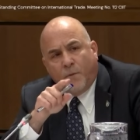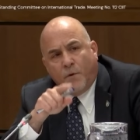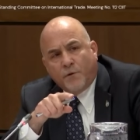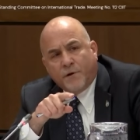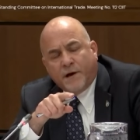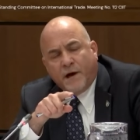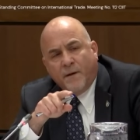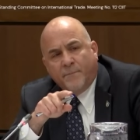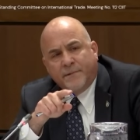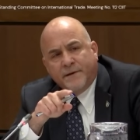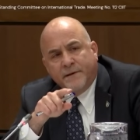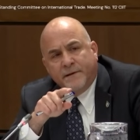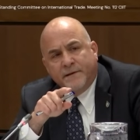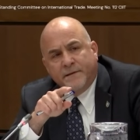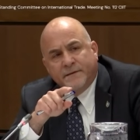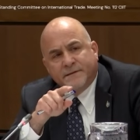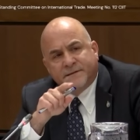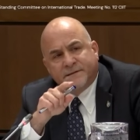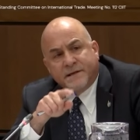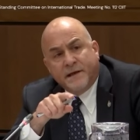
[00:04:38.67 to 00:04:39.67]
Motor
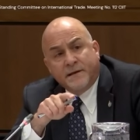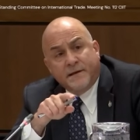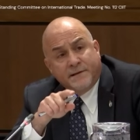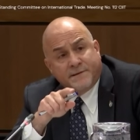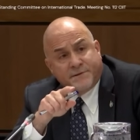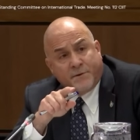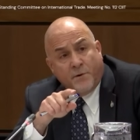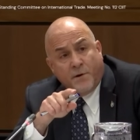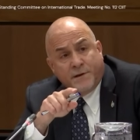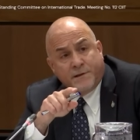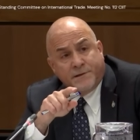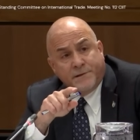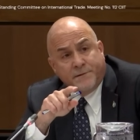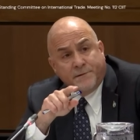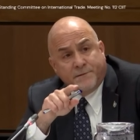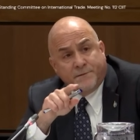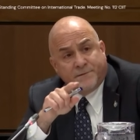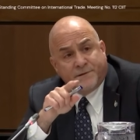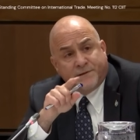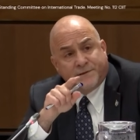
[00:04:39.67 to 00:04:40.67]
Company said it's going
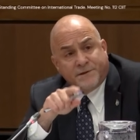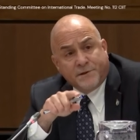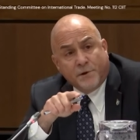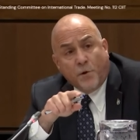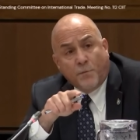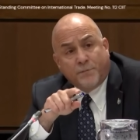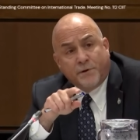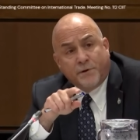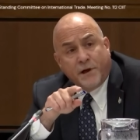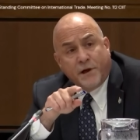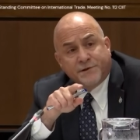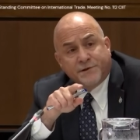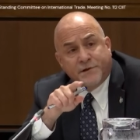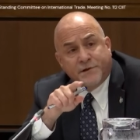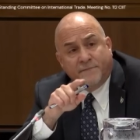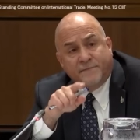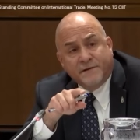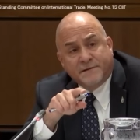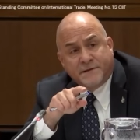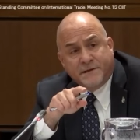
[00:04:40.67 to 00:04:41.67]
to slow production
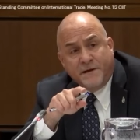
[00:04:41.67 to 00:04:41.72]
of its